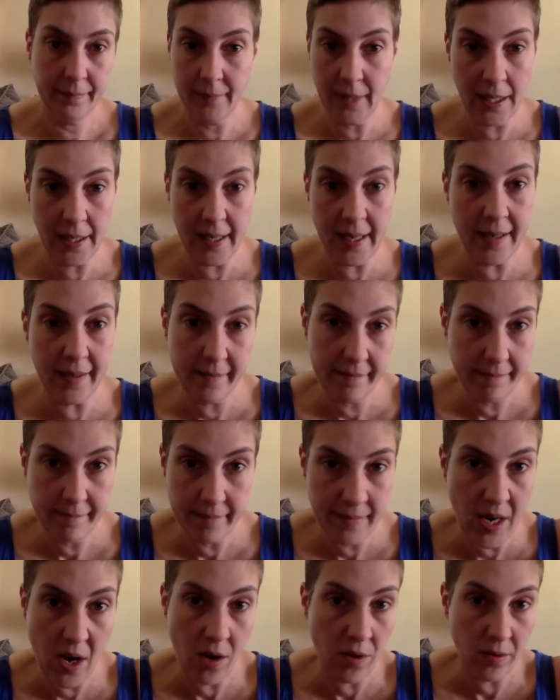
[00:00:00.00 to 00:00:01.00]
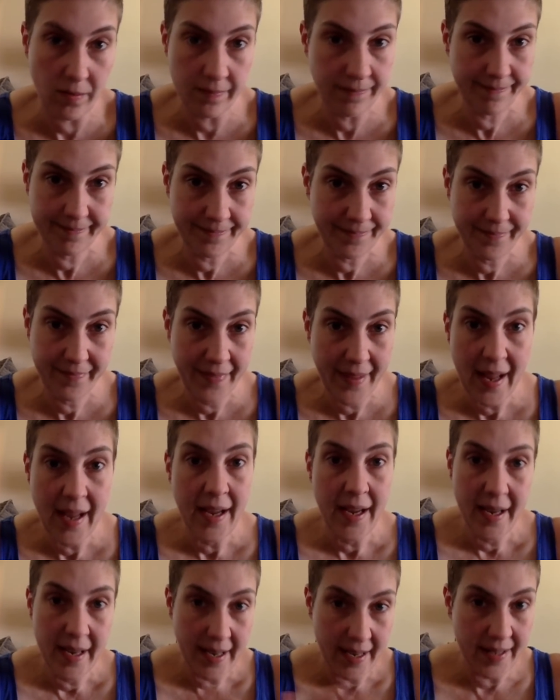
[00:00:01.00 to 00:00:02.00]
Again, no.
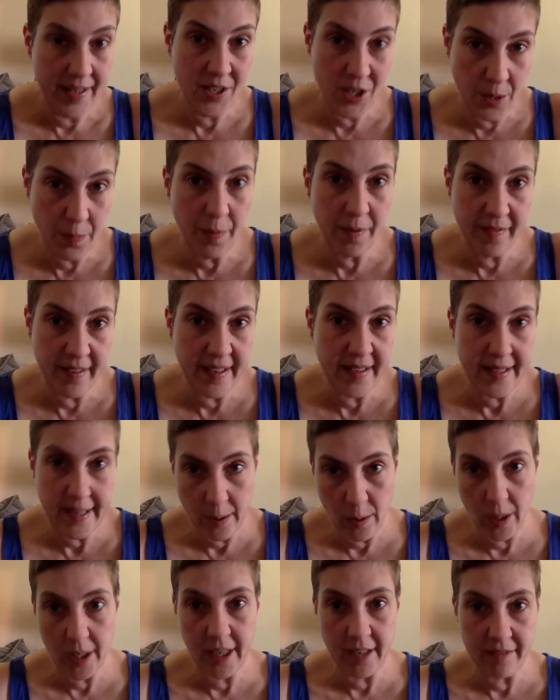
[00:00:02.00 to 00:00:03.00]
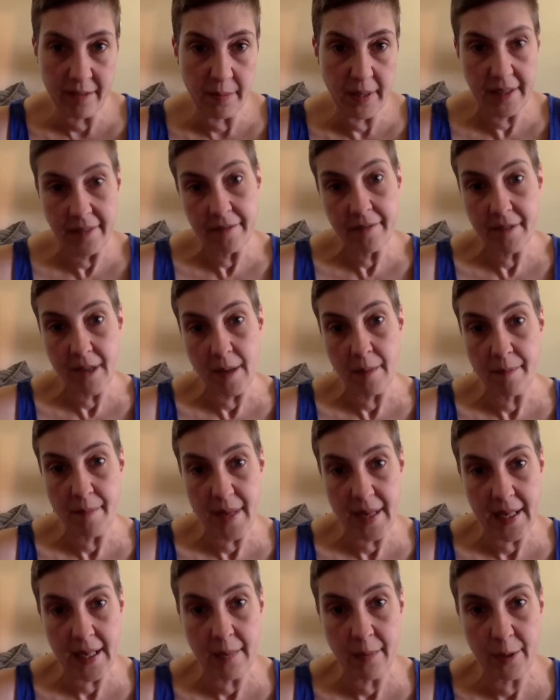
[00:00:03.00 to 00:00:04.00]
It's to prevent our government from
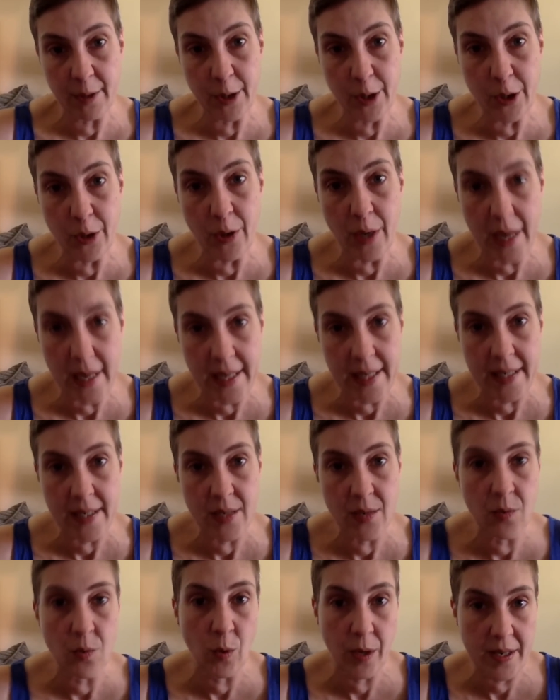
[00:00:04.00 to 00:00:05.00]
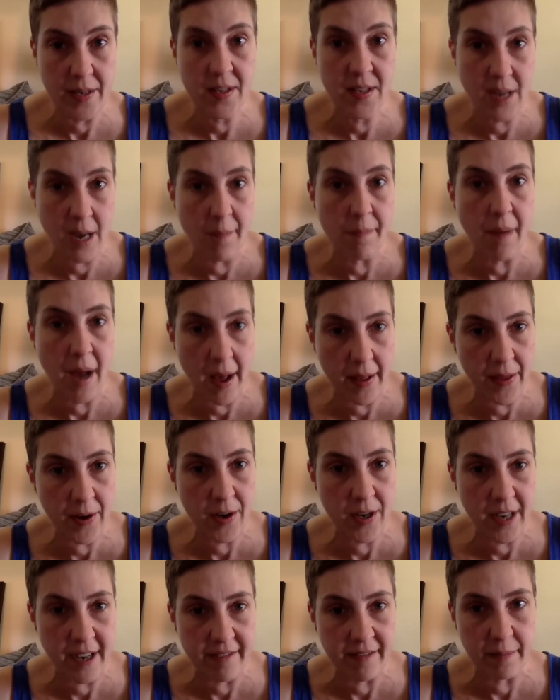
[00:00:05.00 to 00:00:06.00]
being able to do to us what some other
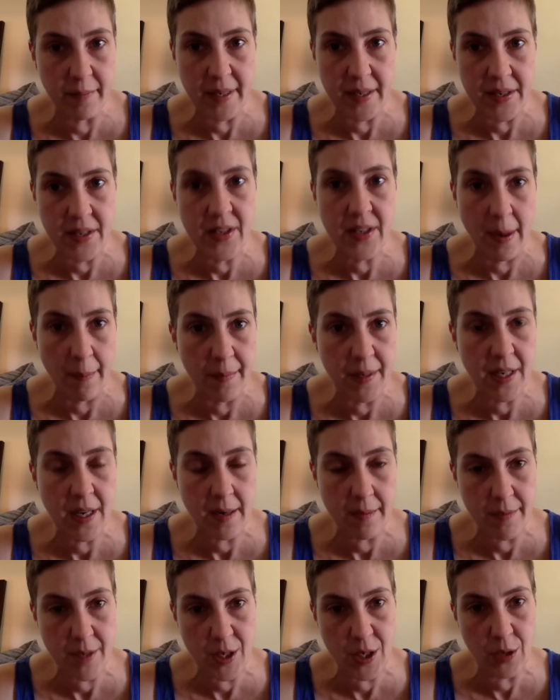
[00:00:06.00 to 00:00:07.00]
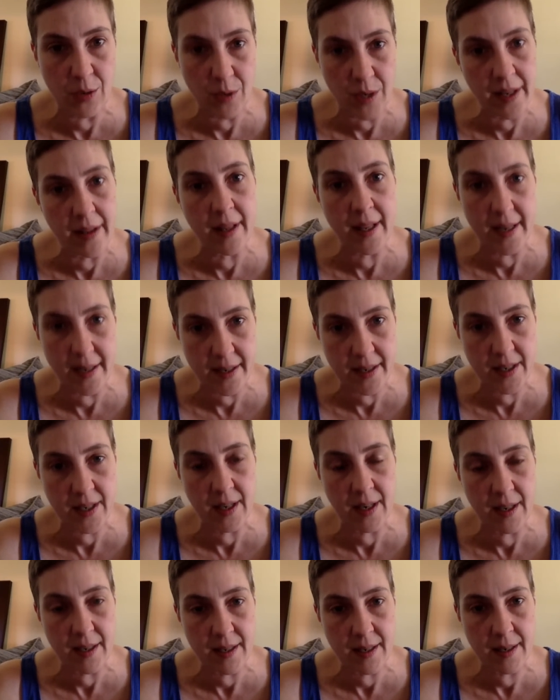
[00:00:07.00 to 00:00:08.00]
governments sometimes do to their
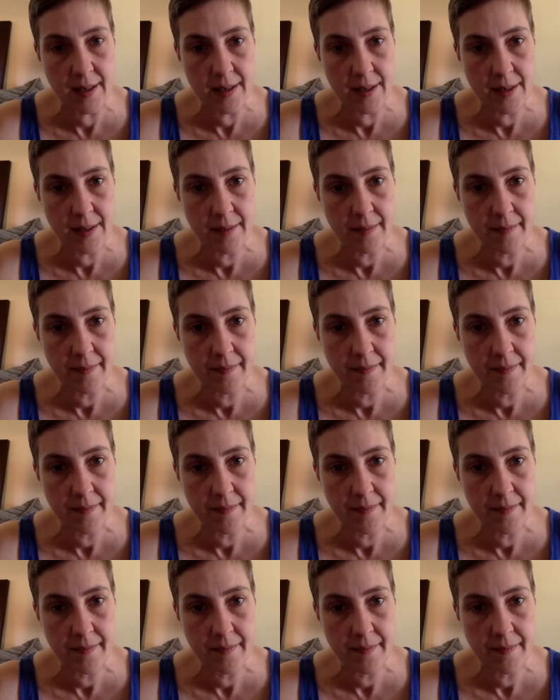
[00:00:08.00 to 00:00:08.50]
citizens.